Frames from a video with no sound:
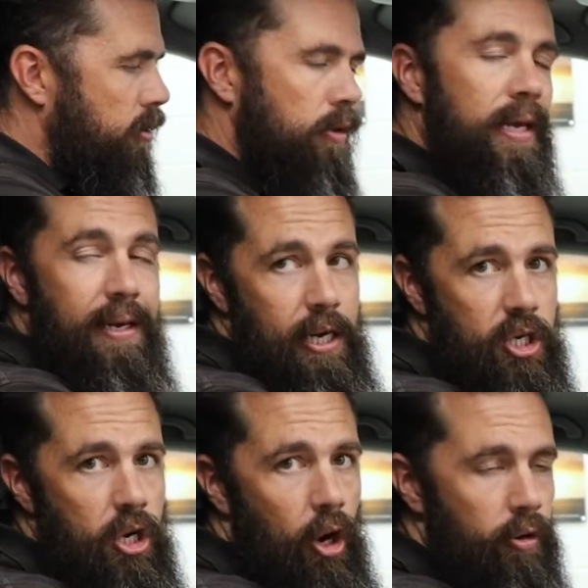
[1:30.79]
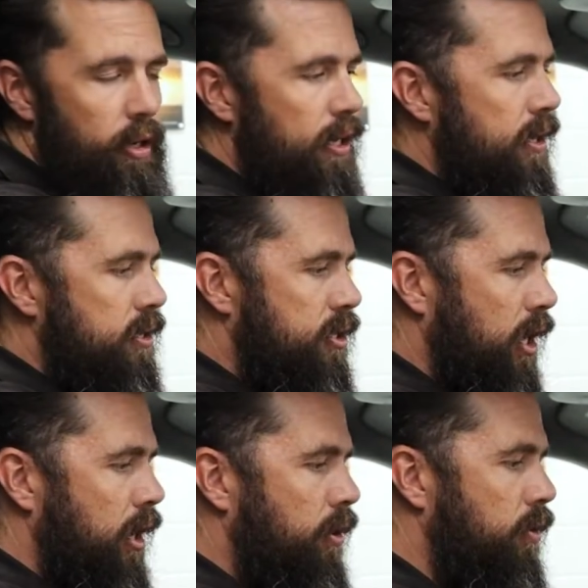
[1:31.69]
got the ignition on,
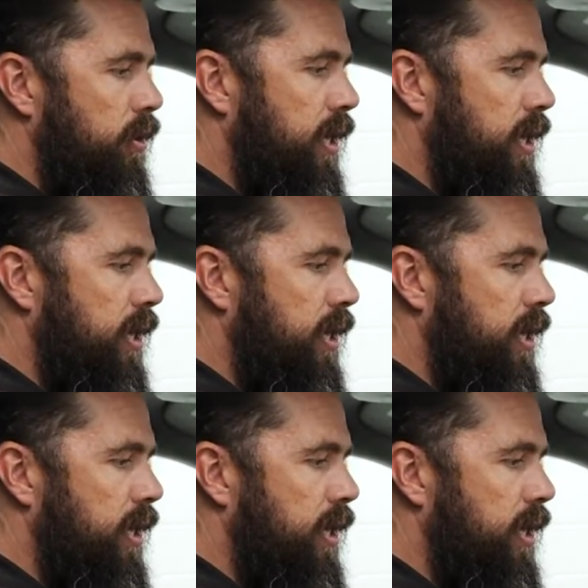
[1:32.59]
so